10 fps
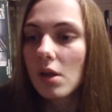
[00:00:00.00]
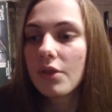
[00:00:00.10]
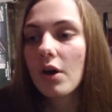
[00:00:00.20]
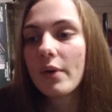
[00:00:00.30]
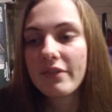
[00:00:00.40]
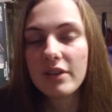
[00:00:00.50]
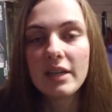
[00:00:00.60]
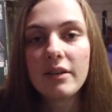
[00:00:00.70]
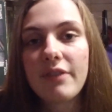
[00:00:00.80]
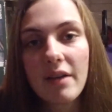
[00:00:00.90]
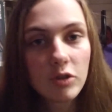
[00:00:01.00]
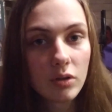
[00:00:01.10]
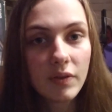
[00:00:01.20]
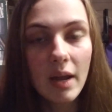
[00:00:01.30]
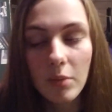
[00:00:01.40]
though if it needed 5, it should have
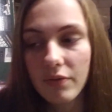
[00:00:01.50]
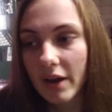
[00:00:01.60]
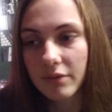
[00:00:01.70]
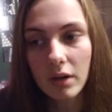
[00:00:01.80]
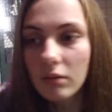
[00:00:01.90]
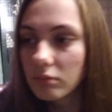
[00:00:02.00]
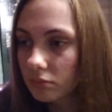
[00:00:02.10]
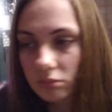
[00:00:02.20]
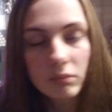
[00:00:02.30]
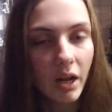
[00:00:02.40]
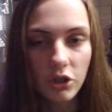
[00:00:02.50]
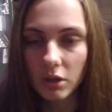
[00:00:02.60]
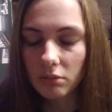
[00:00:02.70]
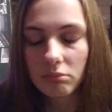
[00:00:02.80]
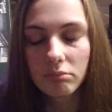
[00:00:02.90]
came with 5, you know? Logic,
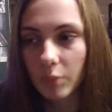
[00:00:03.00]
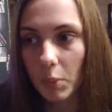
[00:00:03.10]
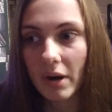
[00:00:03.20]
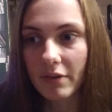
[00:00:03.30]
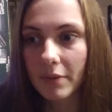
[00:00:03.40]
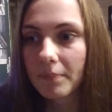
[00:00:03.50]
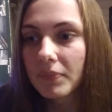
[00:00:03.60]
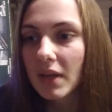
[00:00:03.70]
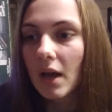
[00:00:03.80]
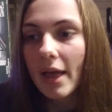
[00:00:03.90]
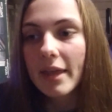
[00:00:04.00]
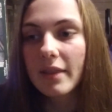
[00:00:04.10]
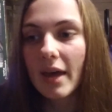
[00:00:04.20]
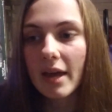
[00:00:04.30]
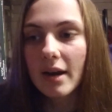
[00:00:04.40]
but whatever.
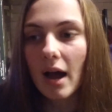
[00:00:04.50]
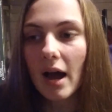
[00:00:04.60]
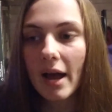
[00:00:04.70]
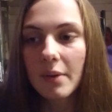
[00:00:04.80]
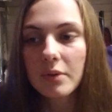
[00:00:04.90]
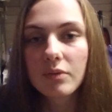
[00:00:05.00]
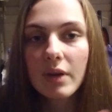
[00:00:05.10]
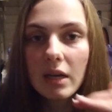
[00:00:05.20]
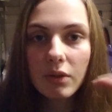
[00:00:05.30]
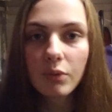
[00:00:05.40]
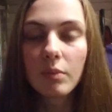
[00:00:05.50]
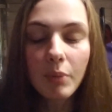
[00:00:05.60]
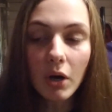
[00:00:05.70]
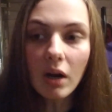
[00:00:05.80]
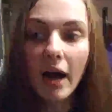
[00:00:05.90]
Then I was reading through the
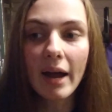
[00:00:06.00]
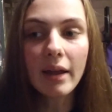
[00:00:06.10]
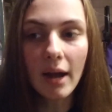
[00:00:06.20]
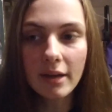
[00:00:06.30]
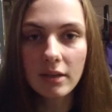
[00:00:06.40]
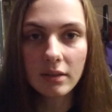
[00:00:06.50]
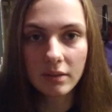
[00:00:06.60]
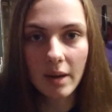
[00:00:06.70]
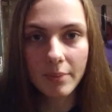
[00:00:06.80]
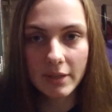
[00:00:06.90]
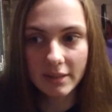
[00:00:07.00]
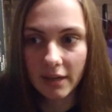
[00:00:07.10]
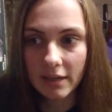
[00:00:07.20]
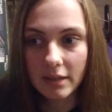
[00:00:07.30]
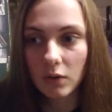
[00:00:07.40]
book, I got to the step where it said I
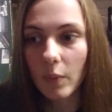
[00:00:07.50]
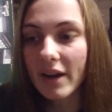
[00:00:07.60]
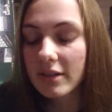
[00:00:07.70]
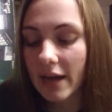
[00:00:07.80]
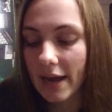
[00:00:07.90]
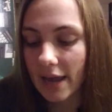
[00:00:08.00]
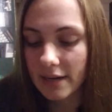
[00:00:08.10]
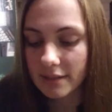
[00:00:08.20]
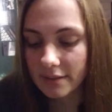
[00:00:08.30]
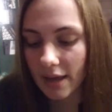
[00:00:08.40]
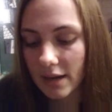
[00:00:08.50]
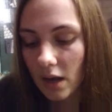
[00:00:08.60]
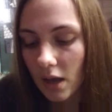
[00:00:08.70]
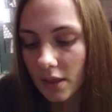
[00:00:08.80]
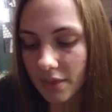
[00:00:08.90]
needed a wire tie, and it said
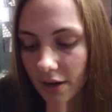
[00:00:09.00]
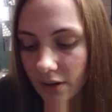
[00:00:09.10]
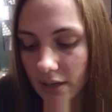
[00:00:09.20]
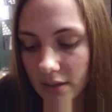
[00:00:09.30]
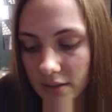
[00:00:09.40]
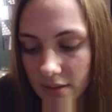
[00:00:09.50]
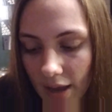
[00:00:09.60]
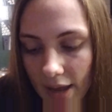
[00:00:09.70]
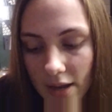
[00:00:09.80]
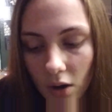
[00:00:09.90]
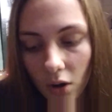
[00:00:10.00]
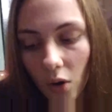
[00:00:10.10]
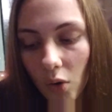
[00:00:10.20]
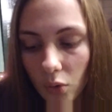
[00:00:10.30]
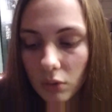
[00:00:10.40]
there is a
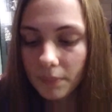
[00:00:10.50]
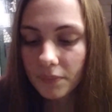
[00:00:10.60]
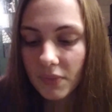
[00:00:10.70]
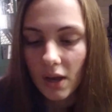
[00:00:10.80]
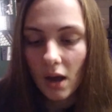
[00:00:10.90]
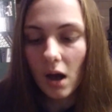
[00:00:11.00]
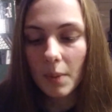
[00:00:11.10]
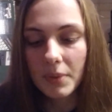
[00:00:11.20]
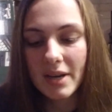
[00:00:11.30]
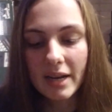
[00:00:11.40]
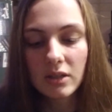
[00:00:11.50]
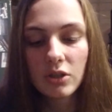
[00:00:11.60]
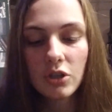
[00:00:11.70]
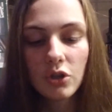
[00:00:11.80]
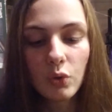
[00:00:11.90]
hole up next
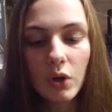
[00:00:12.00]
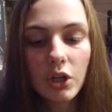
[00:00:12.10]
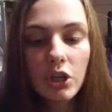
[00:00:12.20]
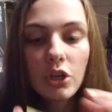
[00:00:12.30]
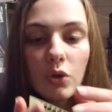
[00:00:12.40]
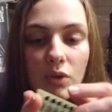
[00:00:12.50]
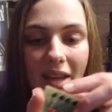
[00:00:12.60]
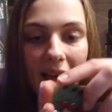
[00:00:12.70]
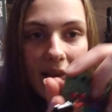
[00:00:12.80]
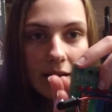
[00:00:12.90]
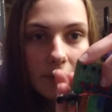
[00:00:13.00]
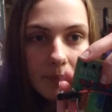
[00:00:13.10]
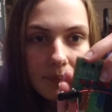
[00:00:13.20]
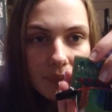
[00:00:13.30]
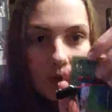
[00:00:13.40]
to Q10,
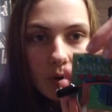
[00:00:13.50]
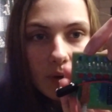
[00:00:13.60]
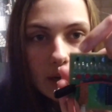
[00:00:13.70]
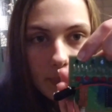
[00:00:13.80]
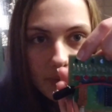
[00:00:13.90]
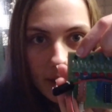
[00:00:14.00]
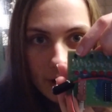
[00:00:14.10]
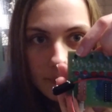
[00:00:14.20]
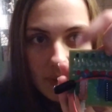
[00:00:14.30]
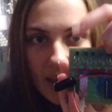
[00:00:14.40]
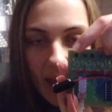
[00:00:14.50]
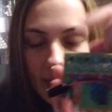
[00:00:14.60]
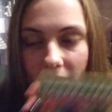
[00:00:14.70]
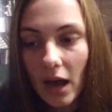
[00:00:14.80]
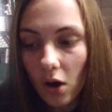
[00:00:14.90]
right up there, and
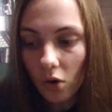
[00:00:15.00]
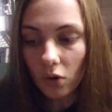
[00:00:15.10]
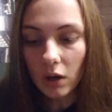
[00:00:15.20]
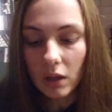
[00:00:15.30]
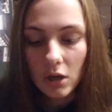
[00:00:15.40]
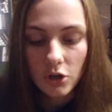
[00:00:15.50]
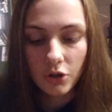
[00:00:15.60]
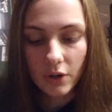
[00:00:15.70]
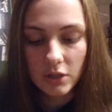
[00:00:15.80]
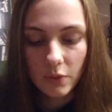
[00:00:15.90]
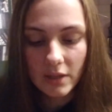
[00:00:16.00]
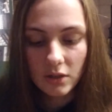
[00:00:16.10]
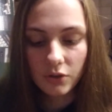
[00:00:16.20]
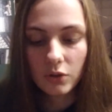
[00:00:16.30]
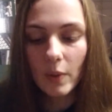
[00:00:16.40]
that hole, you're going to
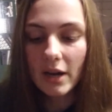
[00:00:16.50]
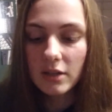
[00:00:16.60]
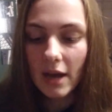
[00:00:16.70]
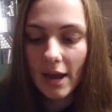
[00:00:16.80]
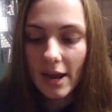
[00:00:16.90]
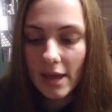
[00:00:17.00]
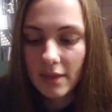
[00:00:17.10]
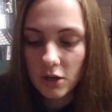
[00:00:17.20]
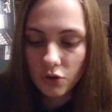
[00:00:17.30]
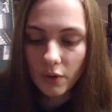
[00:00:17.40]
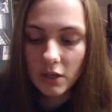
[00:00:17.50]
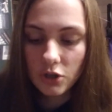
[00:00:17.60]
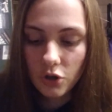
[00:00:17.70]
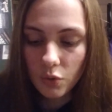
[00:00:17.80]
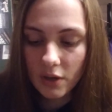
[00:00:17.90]
insert the wire tie, and then you're going
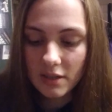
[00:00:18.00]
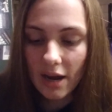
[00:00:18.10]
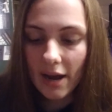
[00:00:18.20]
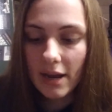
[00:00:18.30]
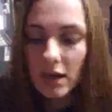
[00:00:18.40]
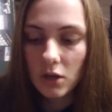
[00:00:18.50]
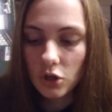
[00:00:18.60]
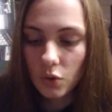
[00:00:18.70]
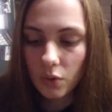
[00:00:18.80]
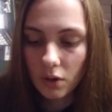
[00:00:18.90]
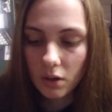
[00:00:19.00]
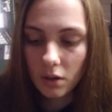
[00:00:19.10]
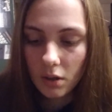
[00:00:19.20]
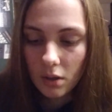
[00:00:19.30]
to tie your